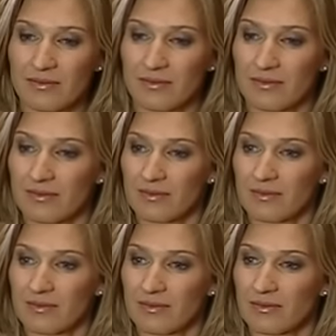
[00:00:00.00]

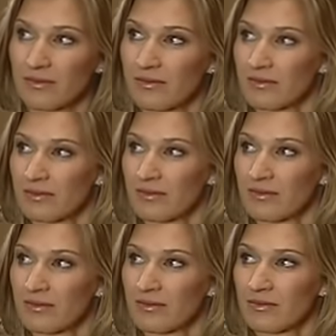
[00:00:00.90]

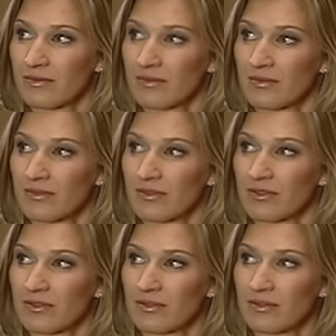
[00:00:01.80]

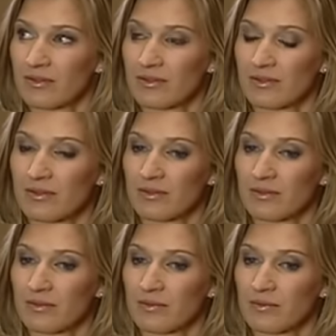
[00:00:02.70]

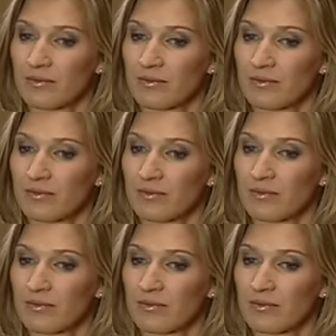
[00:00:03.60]

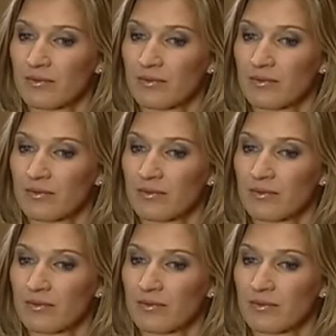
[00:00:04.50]
(not speaking)